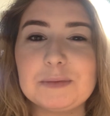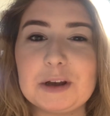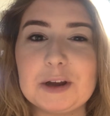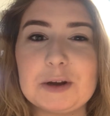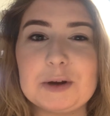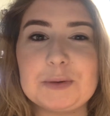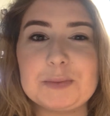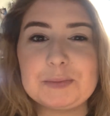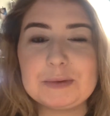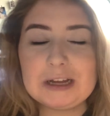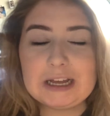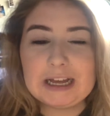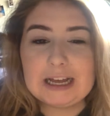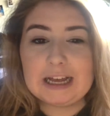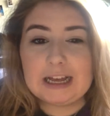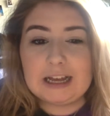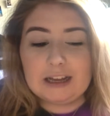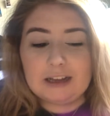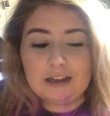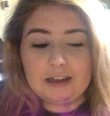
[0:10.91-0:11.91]
come
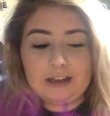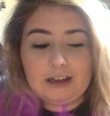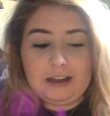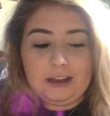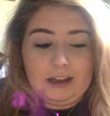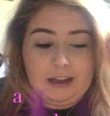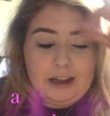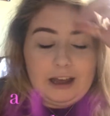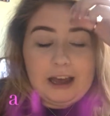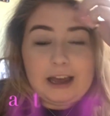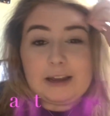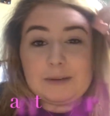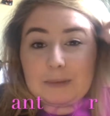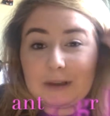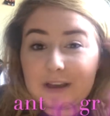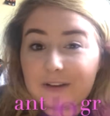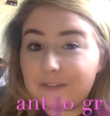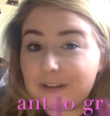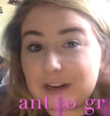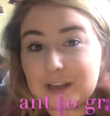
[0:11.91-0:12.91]
and
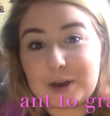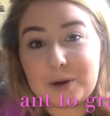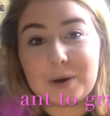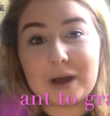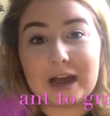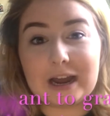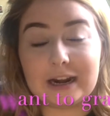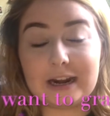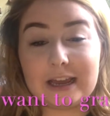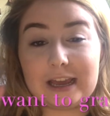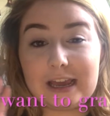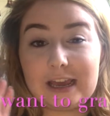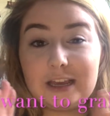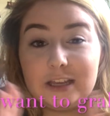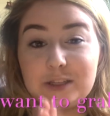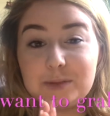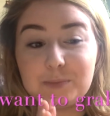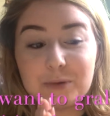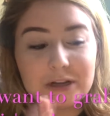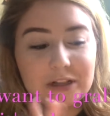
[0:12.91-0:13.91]
make a video on a
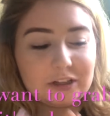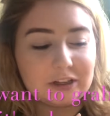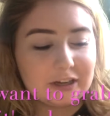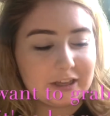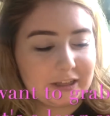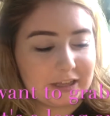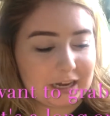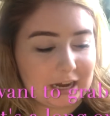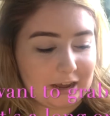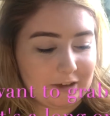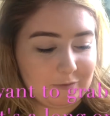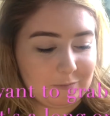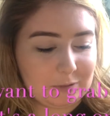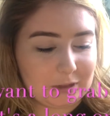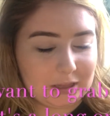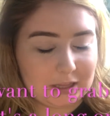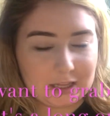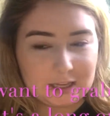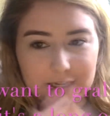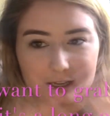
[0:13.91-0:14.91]
spring look that I've
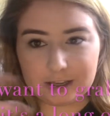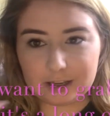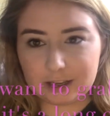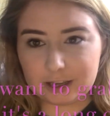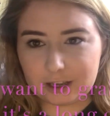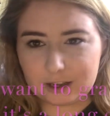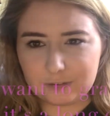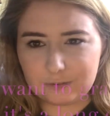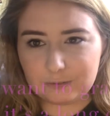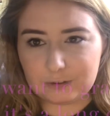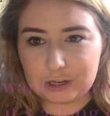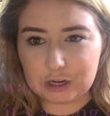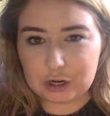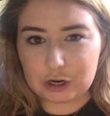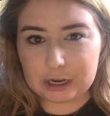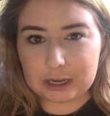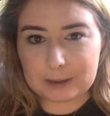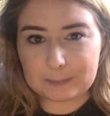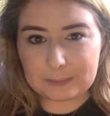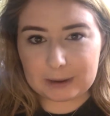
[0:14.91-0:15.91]
been like
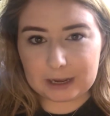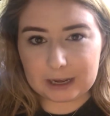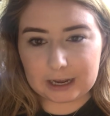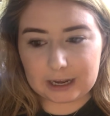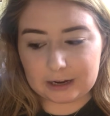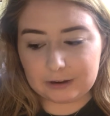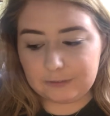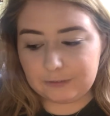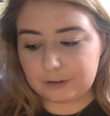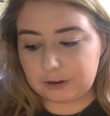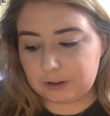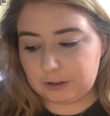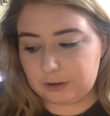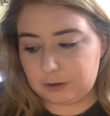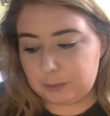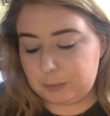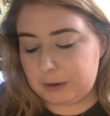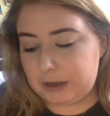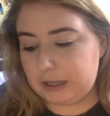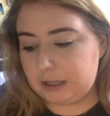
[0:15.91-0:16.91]
configuring in my head for a
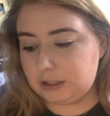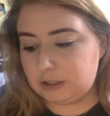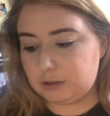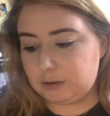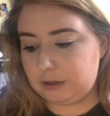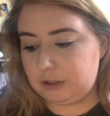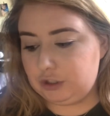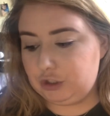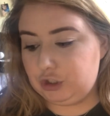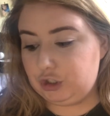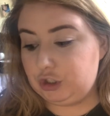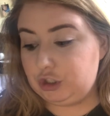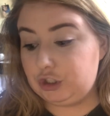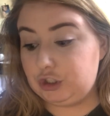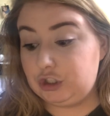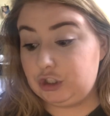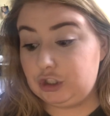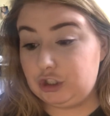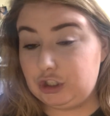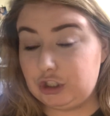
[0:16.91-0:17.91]
little bit. So I
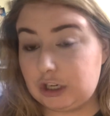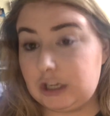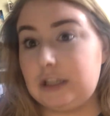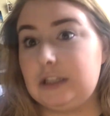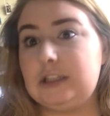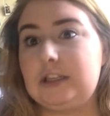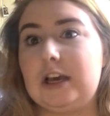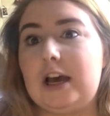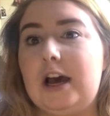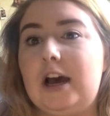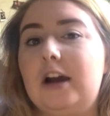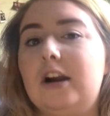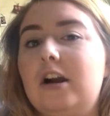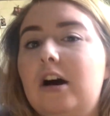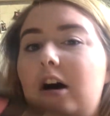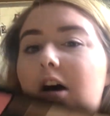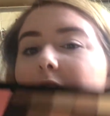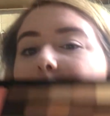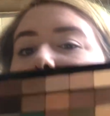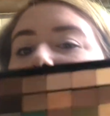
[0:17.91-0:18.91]
just got all